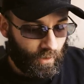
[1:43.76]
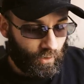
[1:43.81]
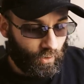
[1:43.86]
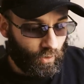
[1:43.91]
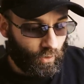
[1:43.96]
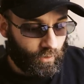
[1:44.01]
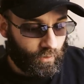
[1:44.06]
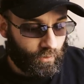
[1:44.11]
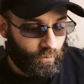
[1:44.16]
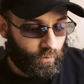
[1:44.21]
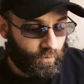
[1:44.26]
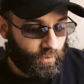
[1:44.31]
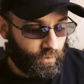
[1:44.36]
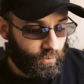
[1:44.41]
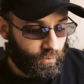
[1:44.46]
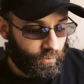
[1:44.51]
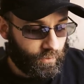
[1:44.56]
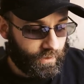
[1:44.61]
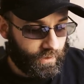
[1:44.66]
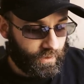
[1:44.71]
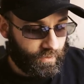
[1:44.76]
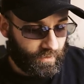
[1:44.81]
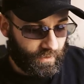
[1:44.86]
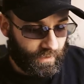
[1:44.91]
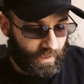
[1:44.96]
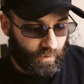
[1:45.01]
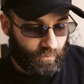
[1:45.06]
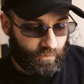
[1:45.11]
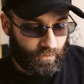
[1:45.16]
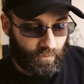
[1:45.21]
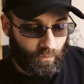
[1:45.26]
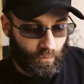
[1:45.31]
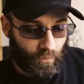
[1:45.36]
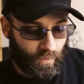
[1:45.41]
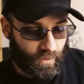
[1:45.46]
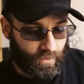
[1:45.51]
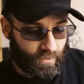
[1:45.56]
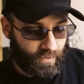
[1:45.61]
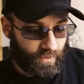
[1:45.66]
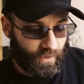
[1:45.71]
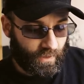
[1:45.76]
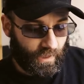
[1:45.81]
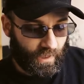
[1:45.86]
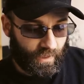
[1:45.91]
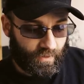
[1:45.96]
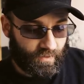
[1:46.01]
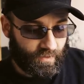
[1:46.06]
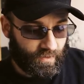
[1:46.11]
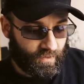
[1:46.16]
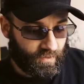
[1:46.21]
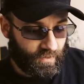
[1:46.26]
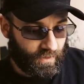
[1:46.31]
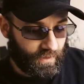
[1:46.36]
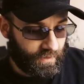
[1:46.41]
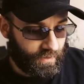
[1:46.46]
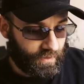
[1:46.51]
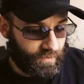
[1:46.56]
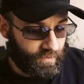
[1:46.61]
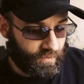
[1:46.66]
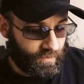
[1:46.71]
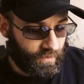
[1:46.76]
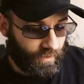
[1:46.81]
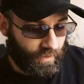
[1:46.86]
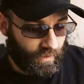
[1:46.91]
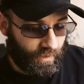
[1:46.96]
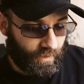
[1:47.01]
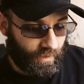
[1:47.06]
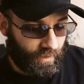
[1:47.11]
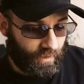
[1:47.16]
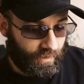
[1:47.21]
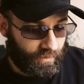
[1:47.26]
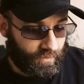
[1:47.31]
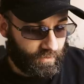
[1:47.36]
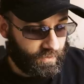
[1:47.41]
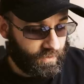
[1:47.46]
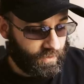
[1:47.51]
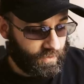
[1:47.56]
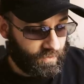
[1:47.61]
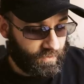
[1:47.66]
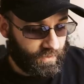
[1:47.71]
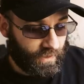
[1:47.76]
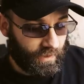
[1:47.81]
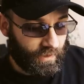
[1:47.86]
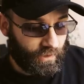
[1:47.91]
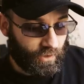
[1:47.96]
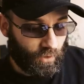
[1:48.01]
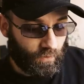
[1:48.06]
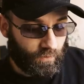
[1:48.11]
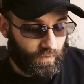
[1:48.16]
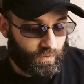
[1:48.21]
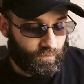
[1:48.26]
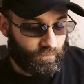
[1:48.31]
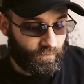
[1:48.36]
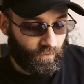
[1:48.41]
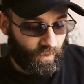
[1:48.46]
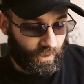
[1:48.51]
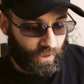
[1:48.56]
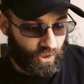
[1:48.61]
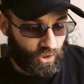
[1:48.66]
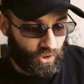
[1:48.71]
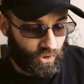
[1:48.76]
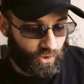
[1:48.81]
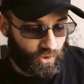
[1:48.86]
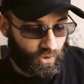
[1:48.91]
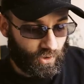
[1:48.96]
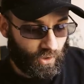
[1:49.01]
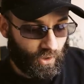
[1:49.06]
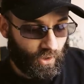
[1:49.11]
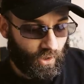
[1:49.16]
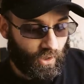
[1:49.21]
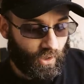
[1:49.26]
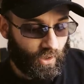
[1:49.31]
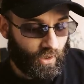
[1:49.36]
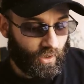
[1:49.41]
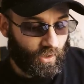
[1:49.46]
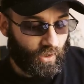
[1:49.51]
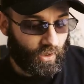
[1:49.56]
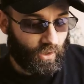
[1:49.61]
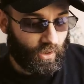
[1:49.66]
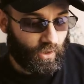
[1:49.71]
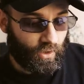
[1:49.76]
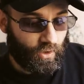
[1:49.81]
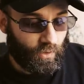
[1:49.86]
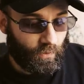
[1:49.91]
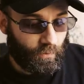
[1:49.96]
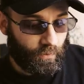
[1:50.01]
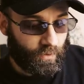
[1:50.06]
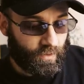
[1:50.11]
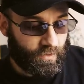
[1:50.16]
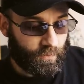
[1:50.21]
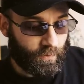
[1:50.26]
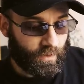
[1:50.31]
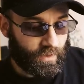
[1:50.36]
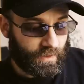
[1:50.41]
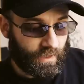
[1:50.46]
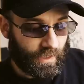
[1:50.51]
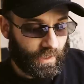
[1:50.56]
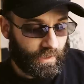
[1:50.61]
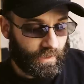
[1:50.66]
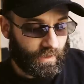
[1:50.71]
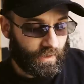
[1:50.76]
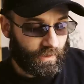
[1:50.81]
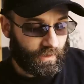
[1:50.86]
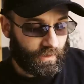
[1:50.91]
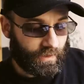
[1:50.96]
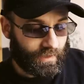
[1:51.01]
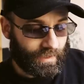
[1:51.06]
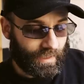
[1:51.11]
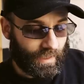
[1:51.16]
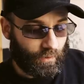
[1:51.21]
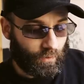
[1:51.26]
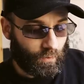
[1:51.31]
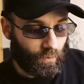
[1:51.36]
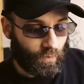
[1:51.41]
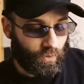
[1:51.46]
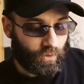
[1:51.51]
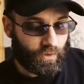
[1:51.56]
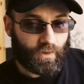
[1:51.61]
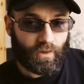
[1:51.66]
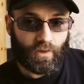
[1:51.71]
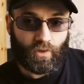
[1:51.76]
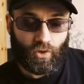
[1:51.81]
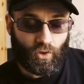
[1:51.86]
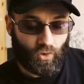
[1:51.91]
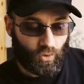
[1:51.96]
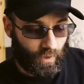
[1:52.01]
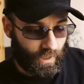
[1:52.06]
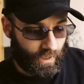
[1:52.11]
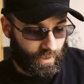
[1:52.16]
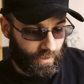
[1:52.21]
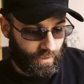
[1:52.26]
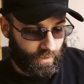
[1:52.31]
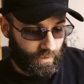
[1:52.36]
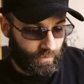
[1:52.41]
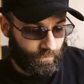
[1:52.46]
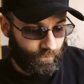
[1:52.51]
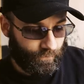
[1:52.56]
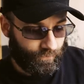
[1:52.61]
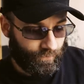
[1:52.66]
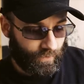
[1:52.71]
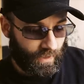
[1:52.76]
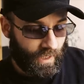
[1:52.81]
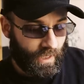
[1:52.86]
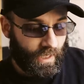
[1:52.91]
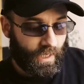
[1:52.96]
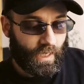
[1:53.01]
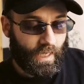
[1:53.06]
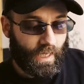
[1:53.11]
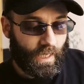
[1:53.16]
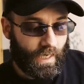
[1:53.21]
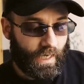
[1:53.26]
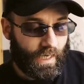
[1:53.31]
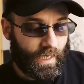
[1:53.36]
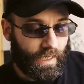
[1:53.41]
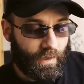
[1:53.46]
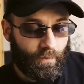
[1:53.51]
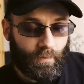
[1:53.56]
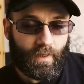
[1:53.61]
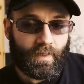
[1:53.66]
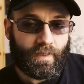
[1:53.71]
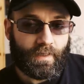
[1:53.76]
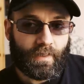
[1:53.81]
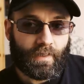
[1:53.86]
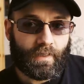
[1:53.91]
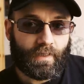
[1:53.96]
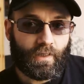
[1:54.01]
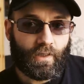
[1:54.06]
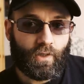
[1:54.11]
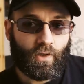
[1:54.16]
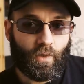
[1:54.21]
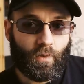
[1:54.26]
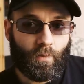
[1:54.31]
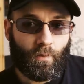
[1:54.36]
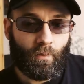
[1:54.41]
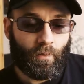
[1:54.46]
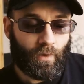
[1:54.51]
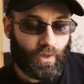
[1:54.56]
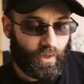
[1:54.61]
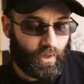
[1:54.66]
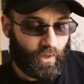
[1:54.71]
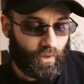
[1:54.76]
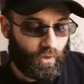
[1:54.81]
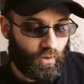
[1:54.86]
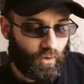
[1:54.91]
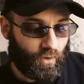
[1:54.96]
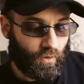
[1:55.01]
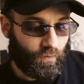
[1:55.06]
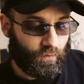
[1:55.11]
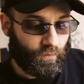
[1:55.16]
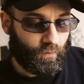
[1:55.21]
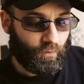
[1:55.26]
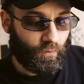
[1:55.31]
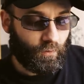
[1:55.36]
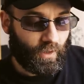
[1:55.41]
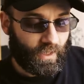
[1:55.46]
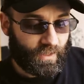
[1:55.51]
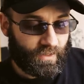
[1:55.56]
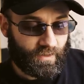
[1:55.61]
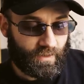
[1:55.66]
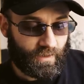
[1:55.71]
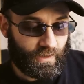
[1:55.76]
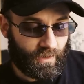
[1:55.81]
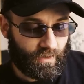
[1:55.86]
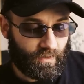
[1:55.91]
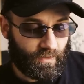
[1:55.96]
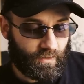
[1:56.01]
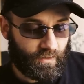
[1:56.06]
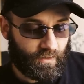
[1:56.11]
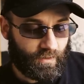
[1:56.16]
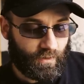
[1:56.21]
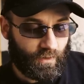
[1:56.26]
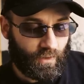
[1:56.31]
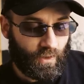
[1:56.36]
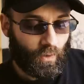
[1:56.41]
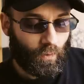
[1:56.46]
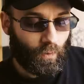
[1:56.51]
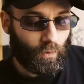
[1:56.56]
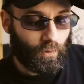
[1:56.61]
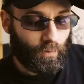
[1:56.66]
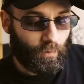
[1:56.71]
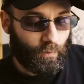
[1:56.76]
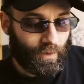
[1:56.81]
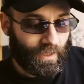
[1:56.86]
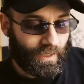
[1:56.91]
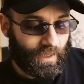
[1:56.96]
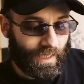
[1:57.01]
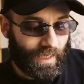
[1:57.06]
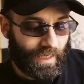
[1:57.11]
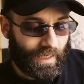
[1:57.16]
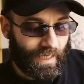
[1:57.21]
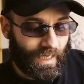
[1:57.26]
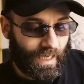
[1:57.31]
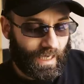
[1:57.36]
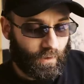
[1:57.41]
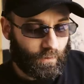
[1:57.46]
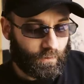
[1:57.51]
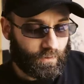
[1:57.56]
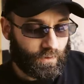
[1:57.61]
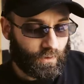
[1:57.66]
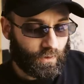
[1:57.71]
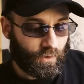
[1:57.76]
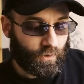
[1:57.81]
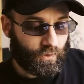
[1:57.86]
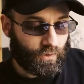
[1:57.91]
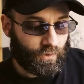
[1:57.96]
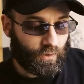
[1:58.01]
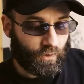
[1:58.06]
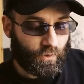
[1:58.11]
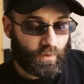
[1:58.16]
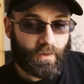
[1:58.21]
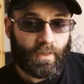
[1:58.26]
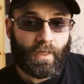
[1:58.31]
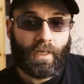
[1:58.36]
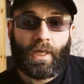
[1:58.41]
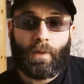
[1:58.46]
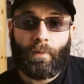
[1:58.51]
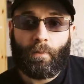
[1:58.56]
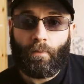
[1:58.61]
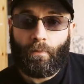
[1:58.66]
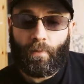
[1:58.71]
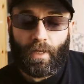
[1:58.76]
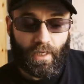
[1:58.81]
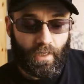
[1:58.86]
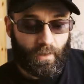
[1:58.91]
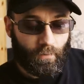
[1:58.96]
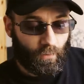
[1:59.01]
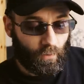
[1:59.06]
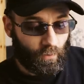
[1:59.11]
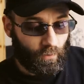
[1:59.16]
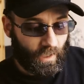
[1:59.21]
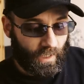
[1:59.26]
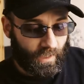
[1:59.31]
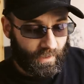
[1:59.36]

Local authorities announced on Wednesday as the city's daily COVID infection numbers maintain the downward trend. A limited number of residents will be allowed to conduct minimal